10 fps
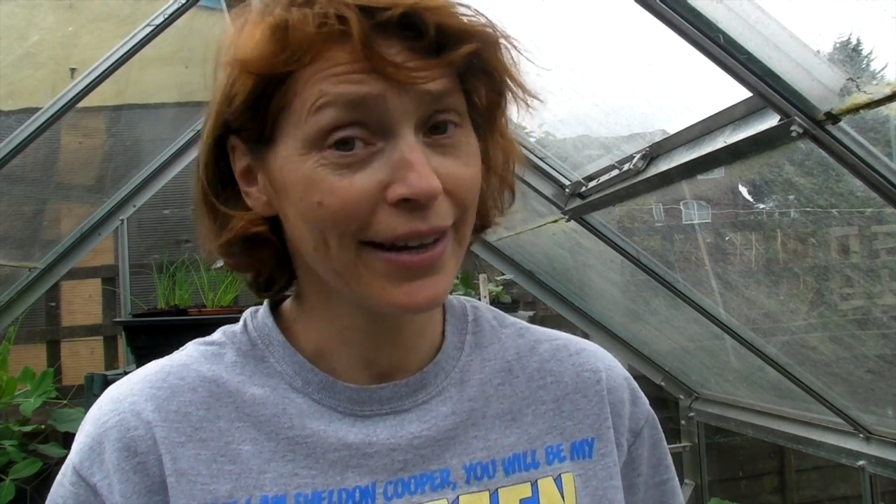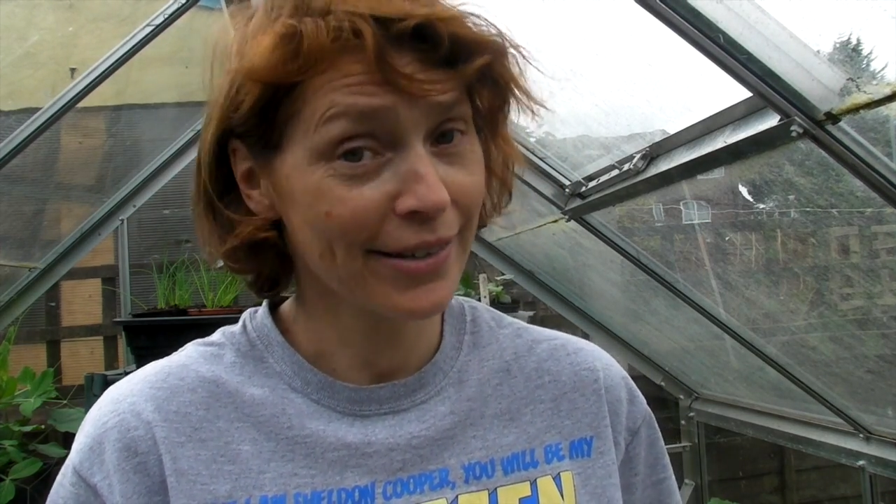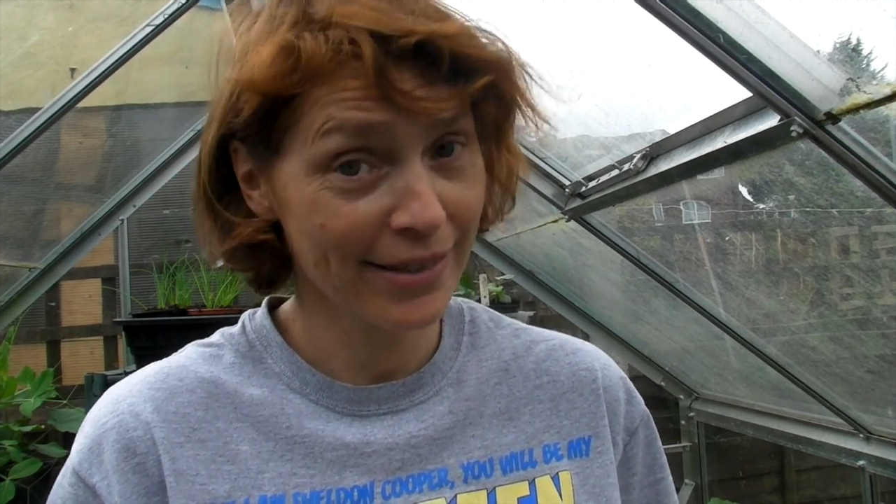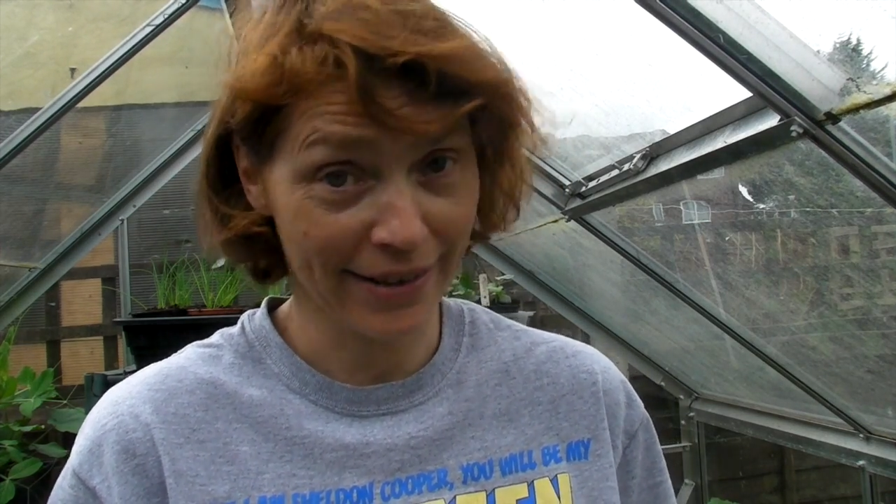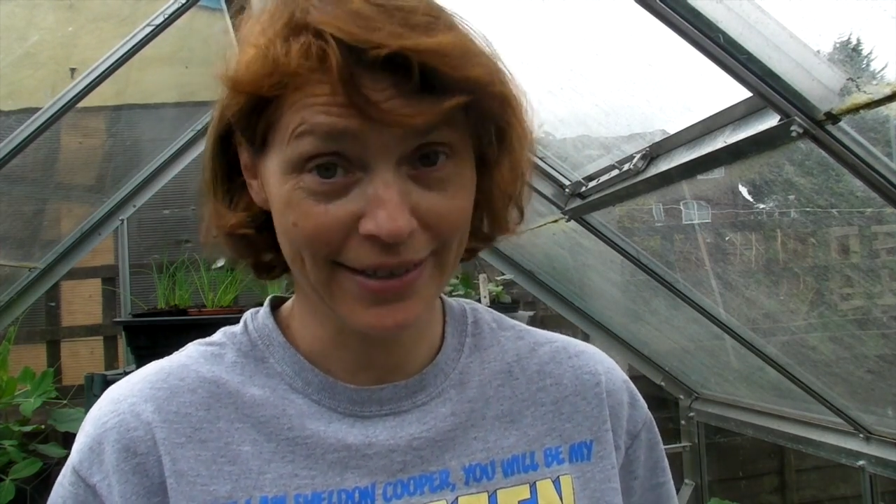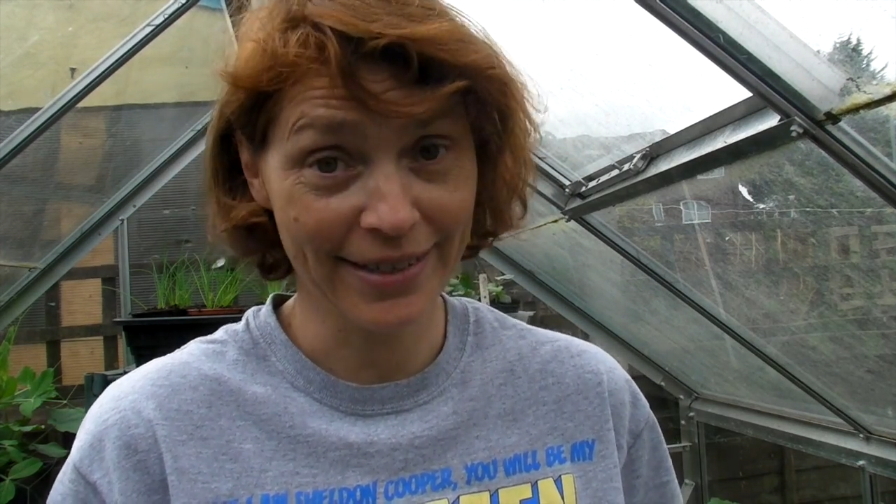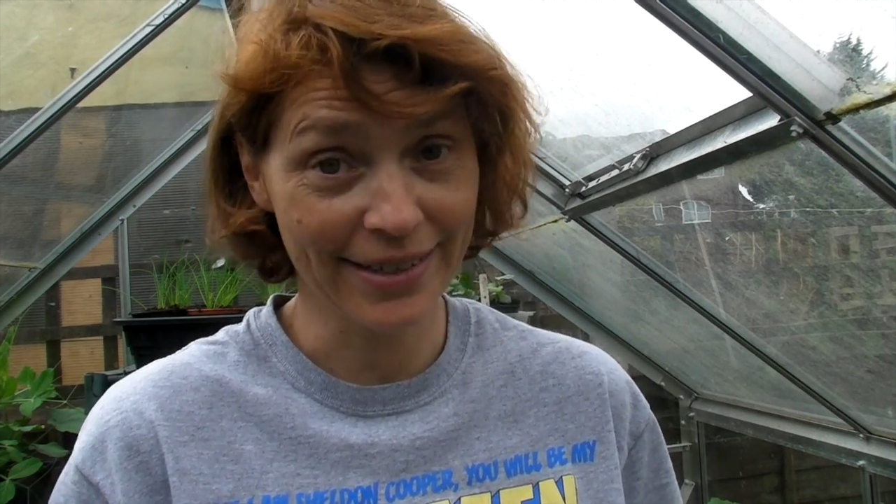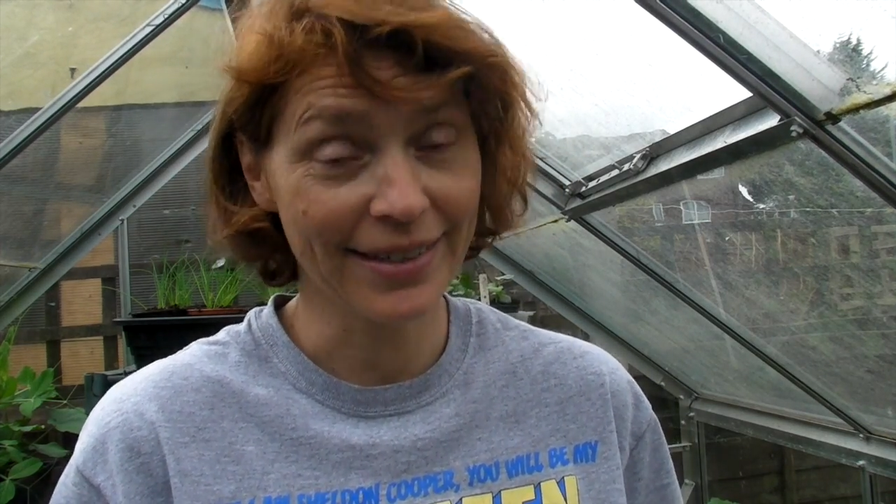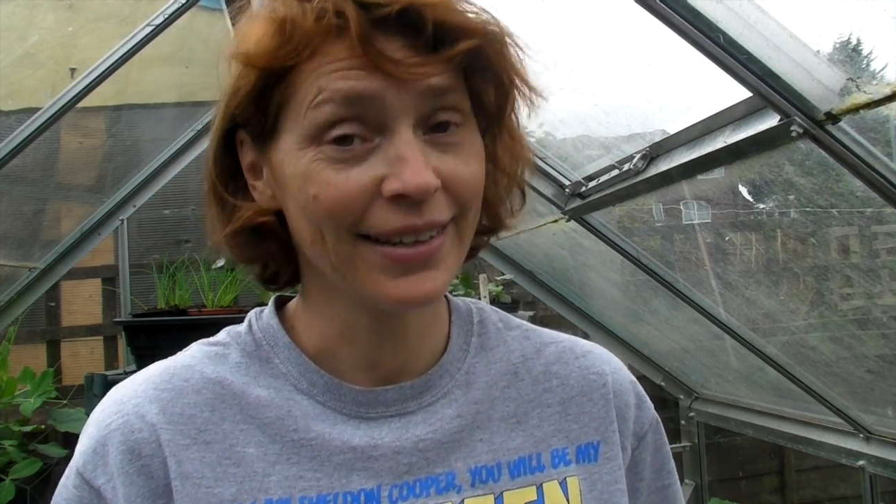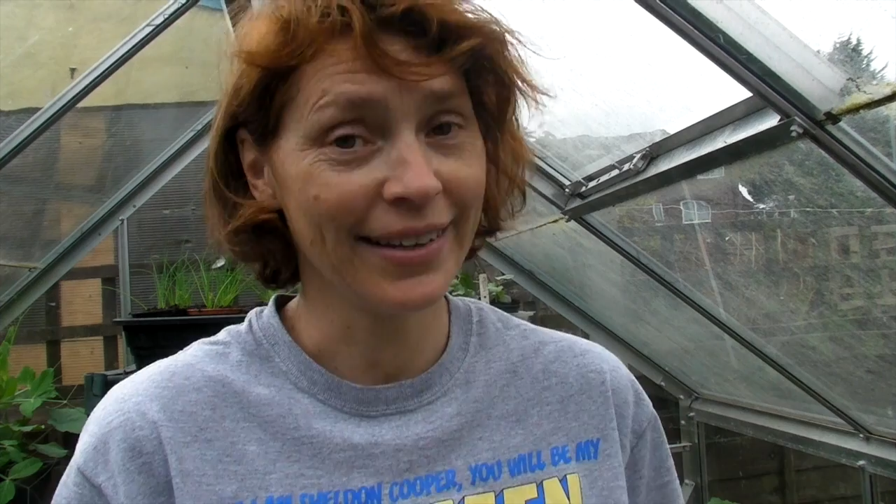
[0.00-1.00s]

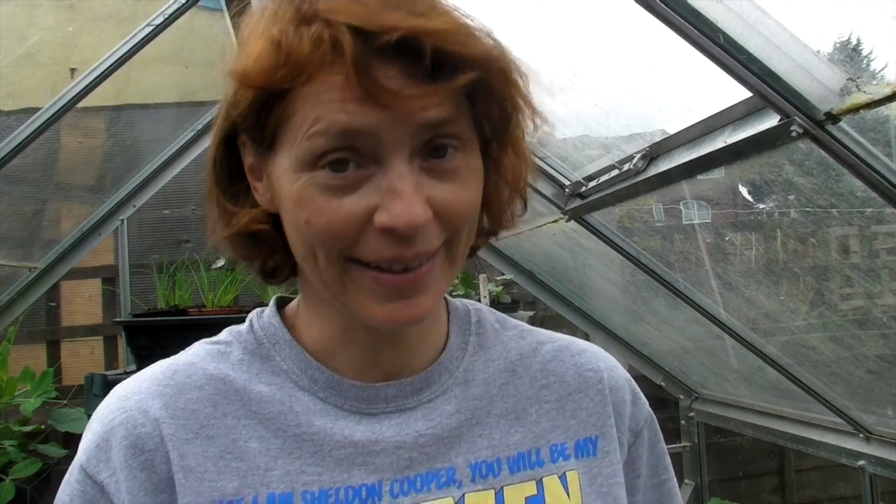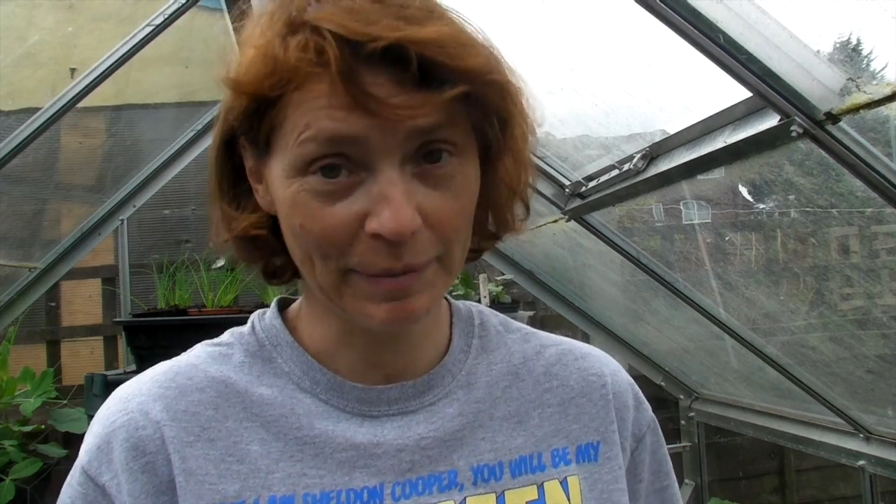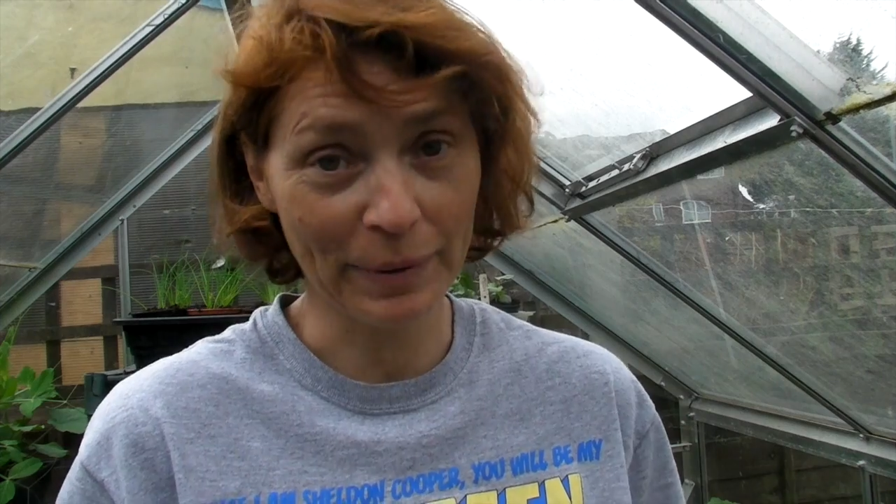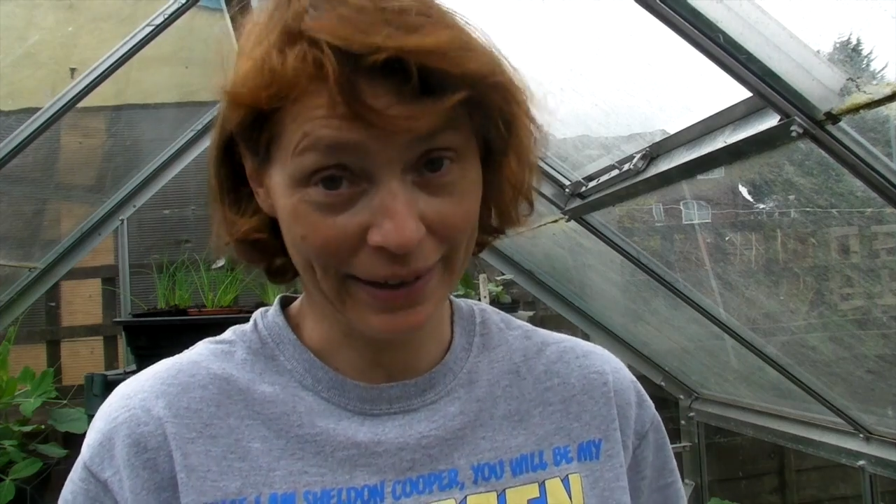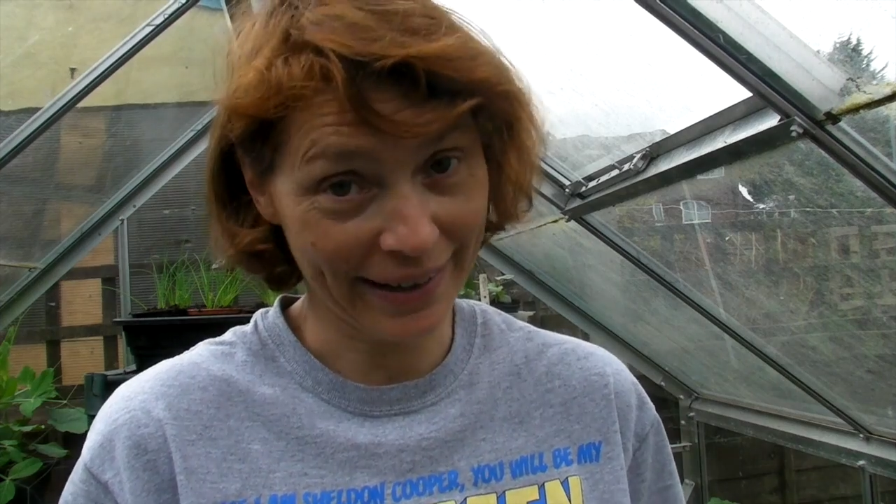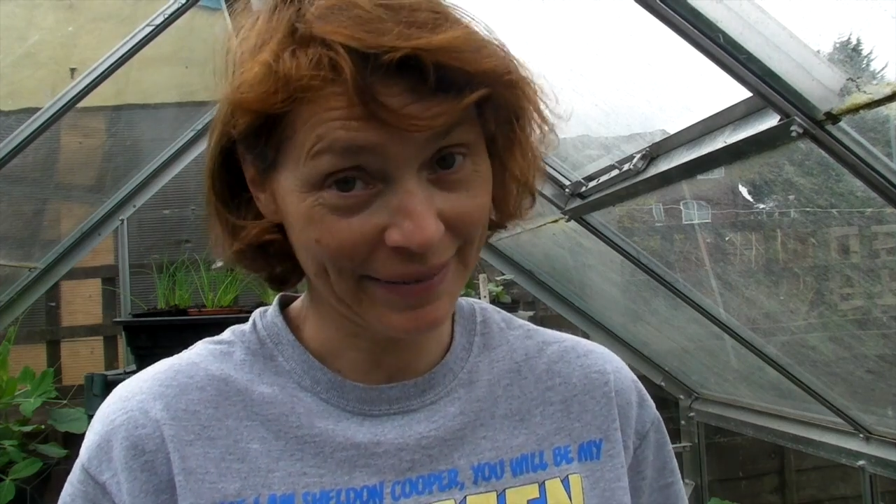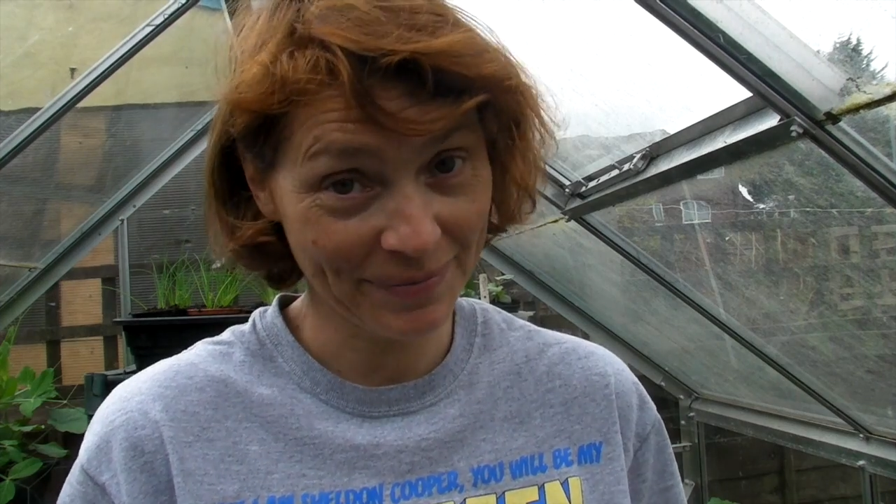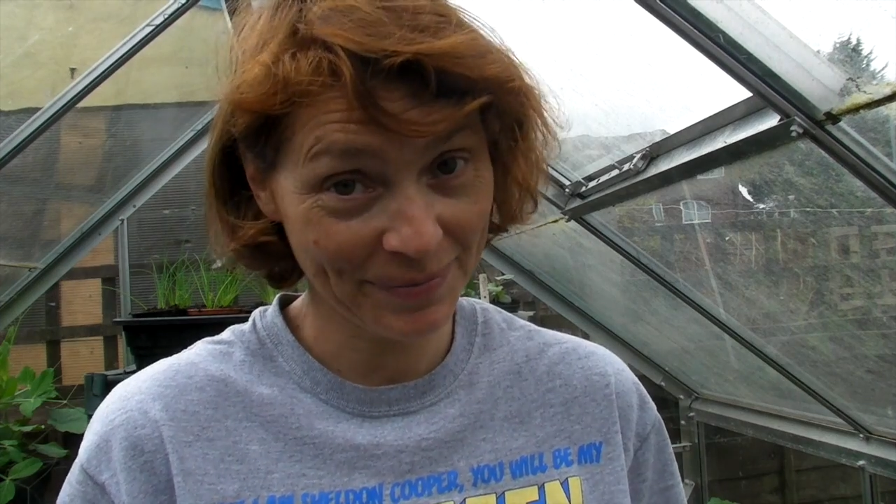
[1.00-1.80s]
excited little bunny.